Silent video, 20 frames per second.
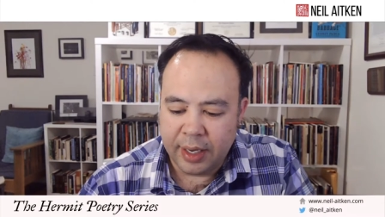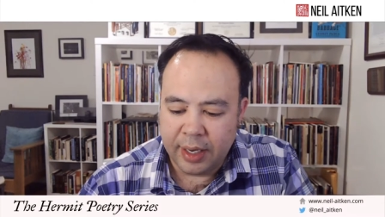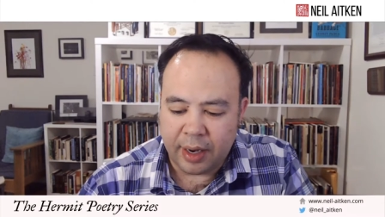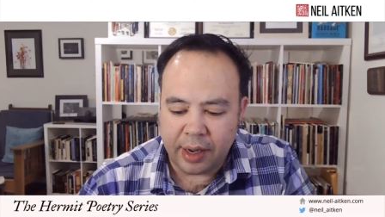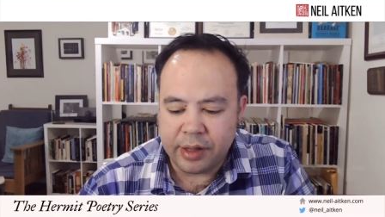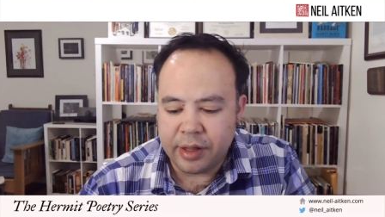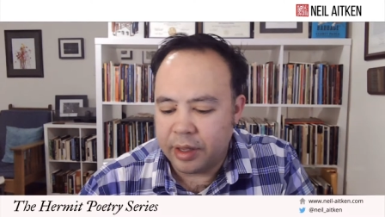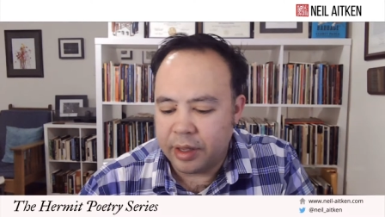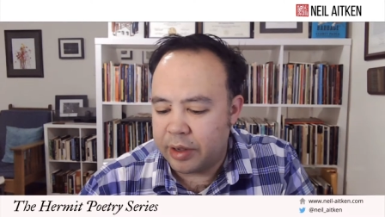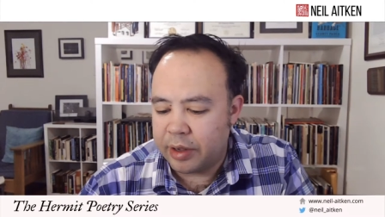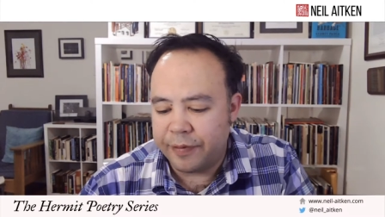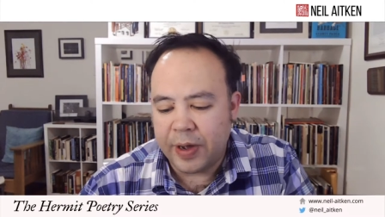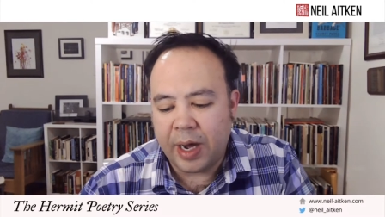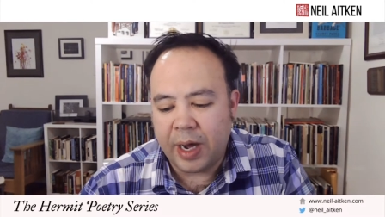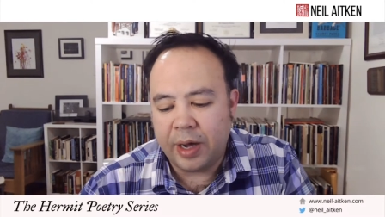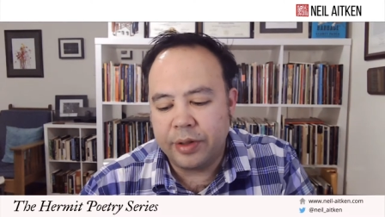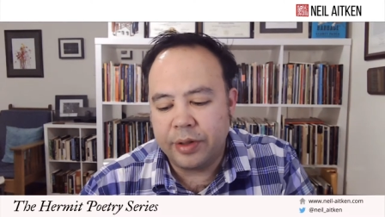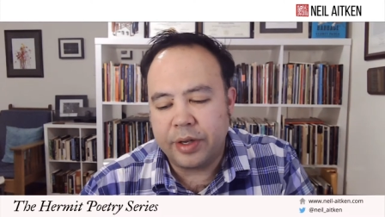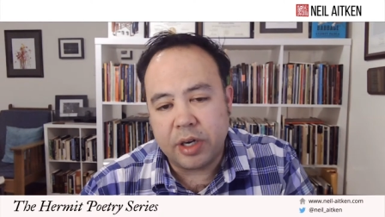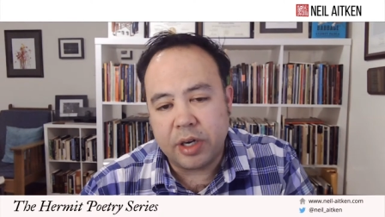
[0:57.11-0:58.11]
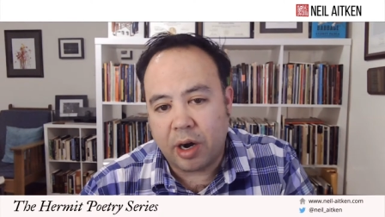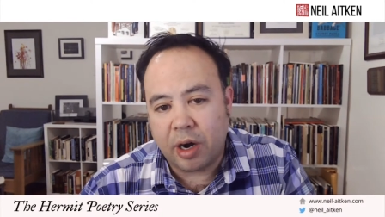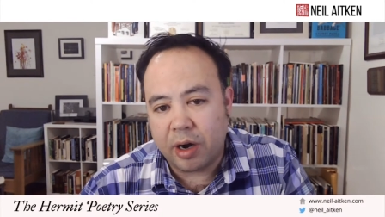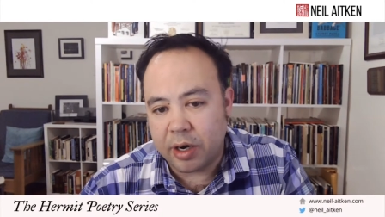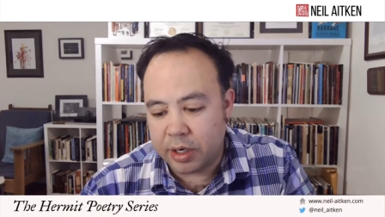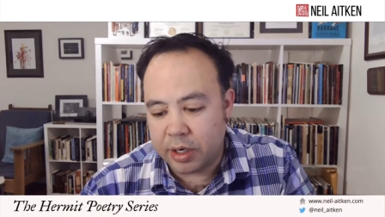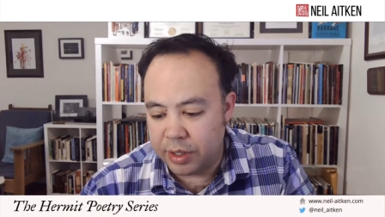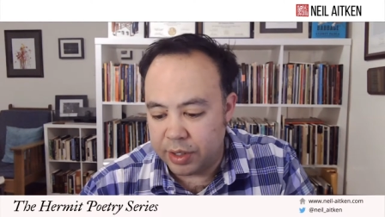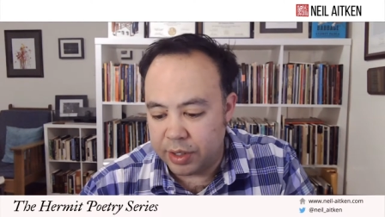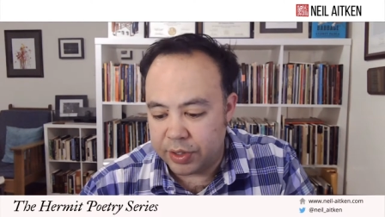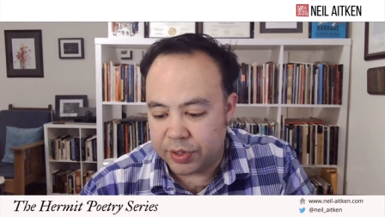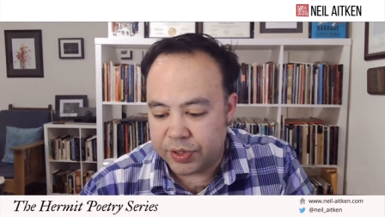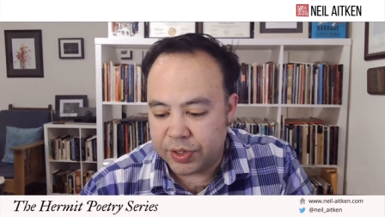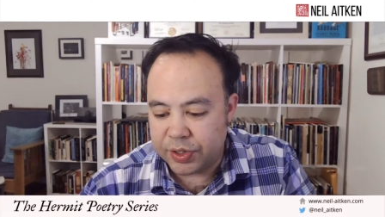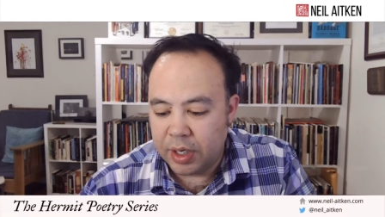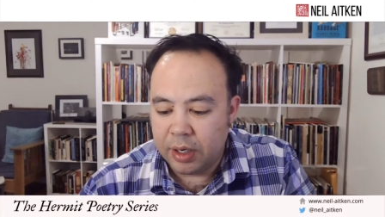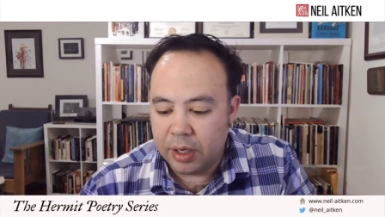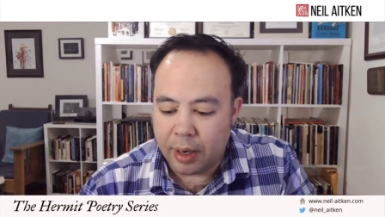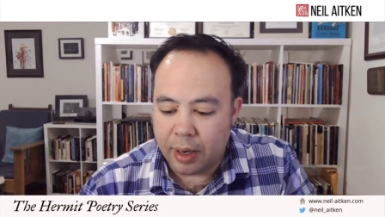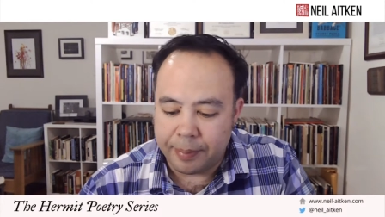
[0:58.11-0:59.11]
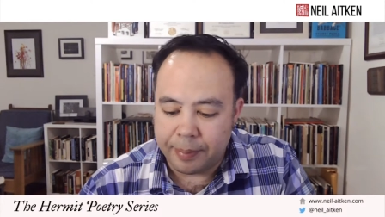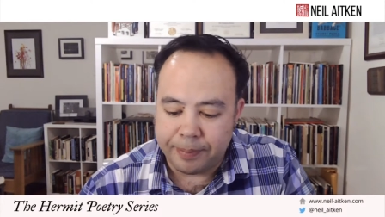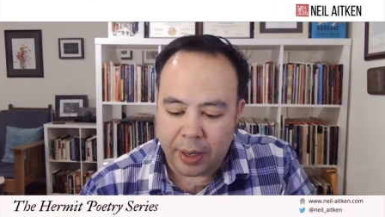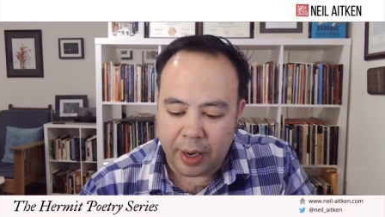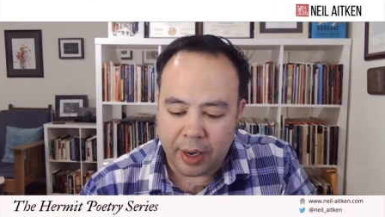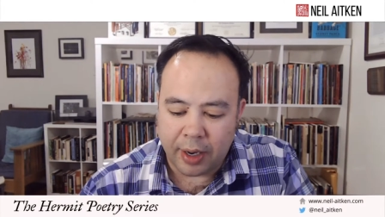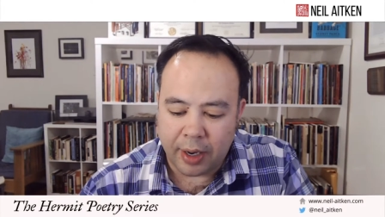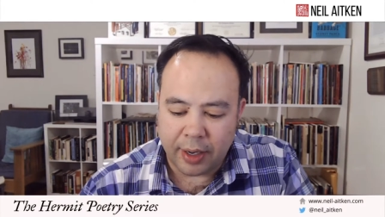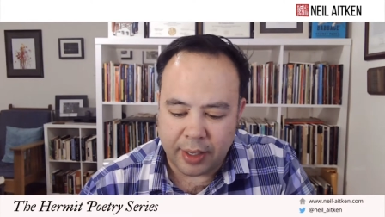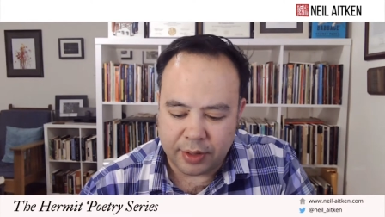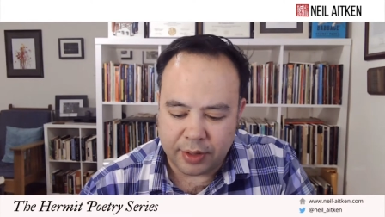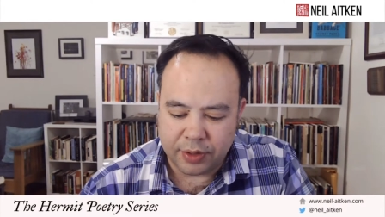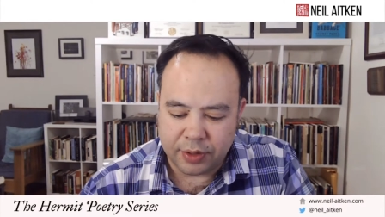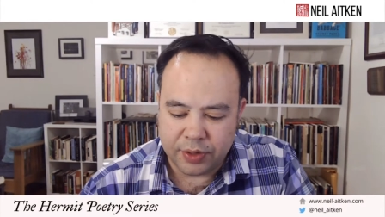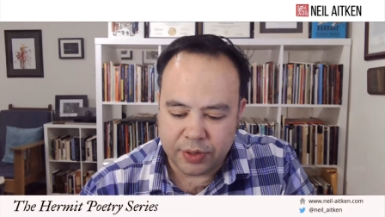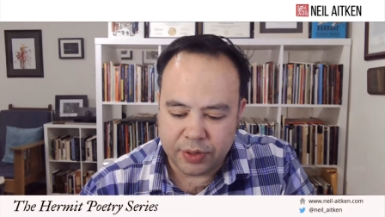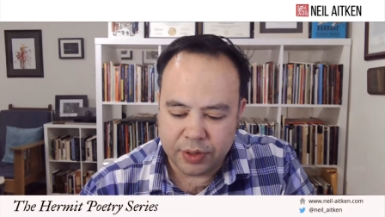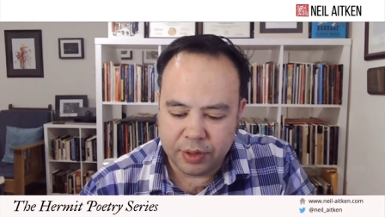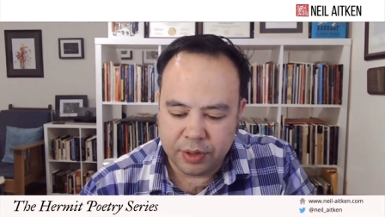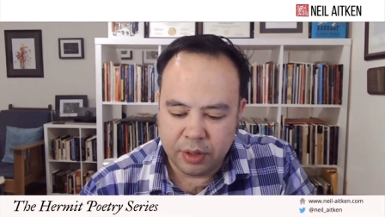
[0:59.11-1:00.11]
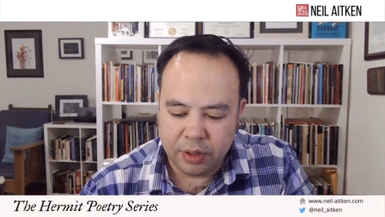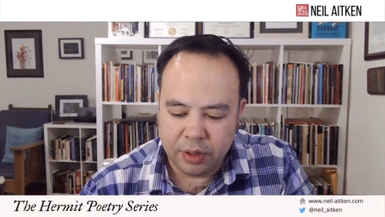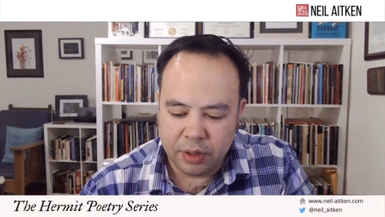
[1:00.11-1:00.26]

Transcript: I think of how the darkness abides.